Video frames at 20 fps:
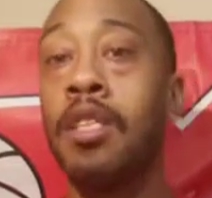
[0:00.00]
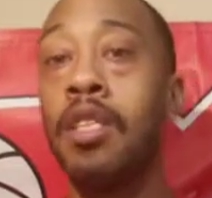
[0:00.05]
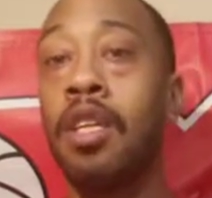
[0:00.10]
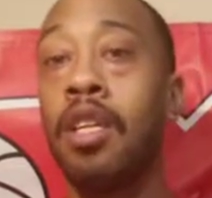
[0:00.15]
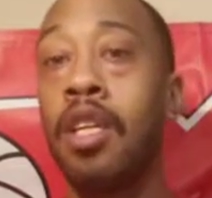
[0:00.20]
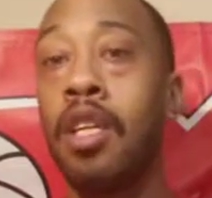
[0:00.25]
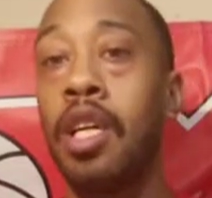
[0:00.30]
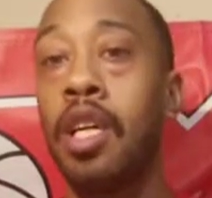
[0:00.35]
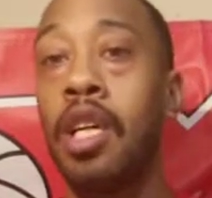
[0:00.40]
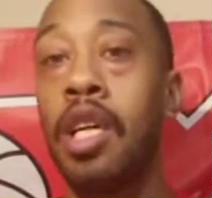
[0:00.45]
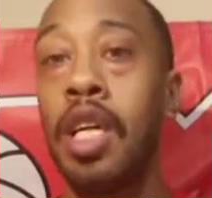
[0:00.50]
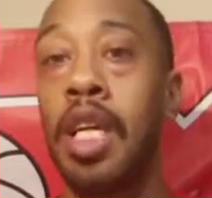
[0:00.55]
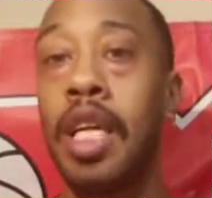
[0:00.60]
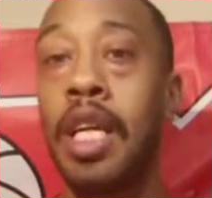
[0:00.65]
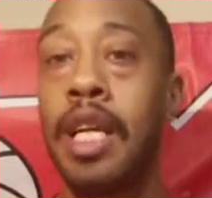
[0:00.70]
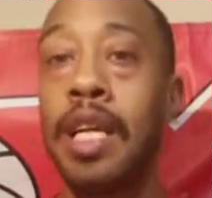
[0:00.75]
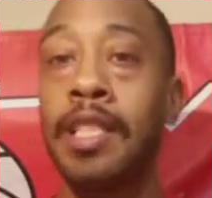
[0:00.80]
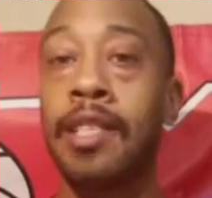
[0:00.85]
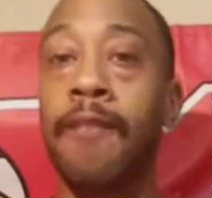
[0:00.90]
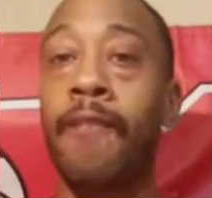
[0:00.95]
And
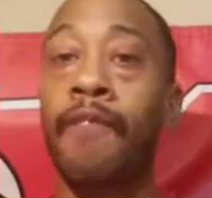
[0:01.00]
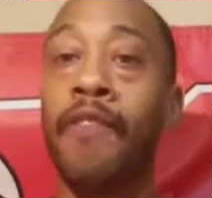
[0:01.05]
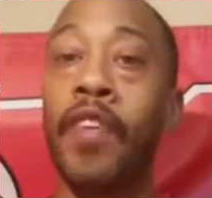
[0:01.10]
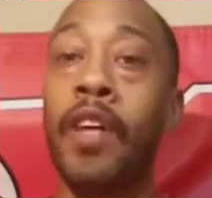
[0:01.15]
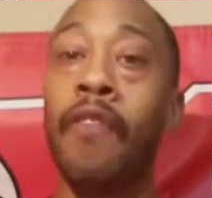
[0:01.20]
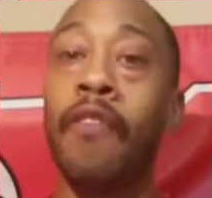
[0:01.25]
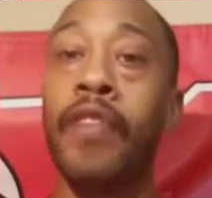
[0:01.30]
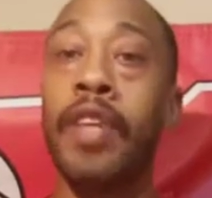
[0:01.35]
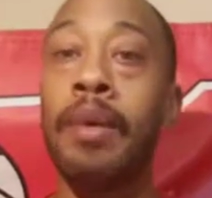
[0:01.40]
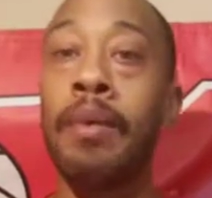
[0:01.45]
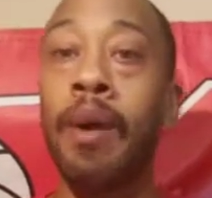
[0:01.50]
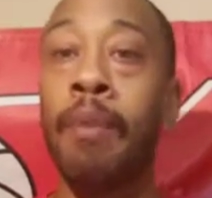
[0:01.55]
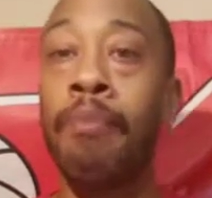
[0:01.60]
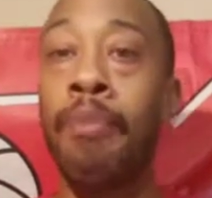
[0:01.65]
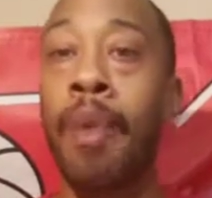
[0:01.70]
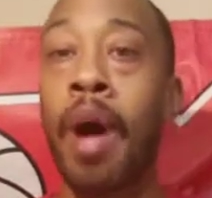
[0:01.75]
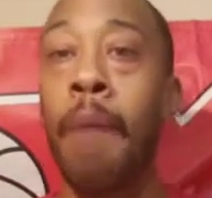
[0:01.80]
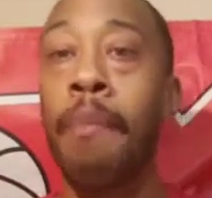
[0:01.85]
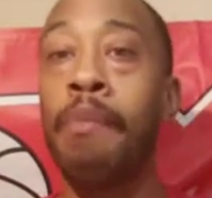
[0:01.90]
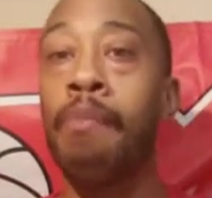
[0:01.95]
it's a filthy,
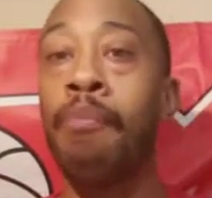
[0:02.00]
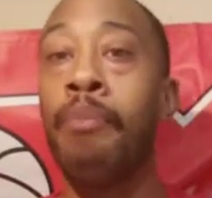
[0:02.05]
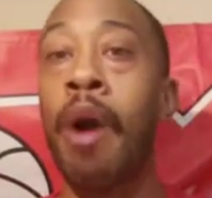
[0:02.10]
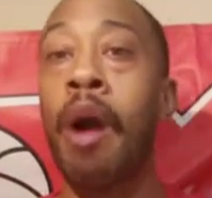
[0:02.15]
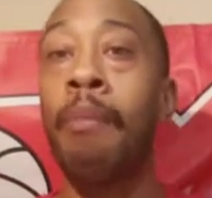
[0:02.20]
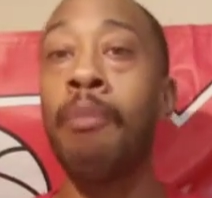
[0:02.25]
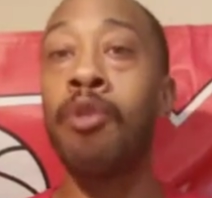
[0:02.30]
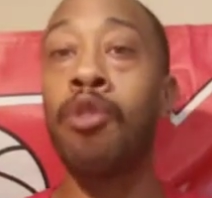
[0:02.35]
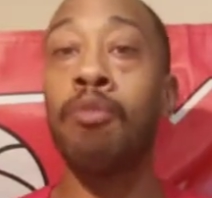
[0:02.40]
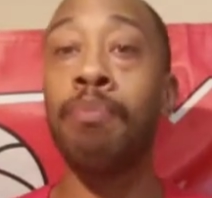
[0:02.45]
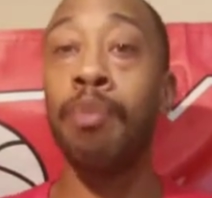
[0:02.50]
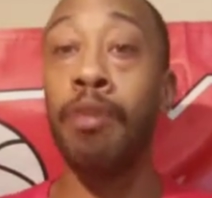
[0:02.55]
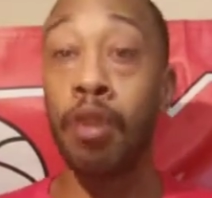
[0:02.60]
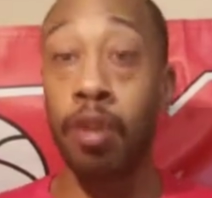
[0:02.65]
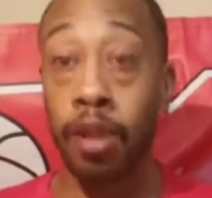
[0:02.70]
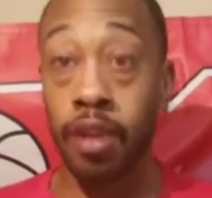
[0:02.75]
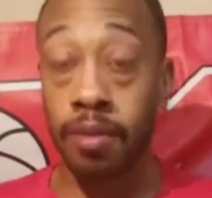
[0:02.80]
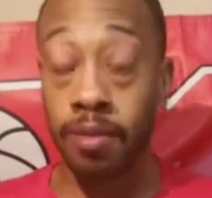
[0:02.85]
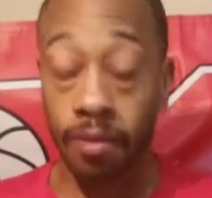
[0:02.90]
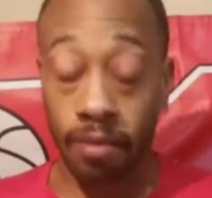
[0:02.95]
abominable
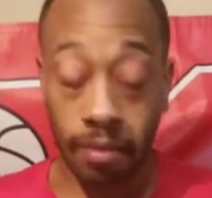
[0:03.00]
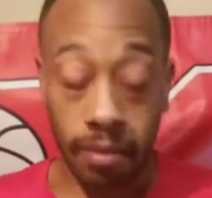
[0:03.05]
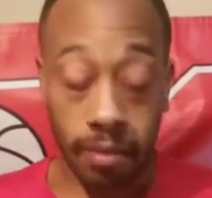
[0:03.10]
bird.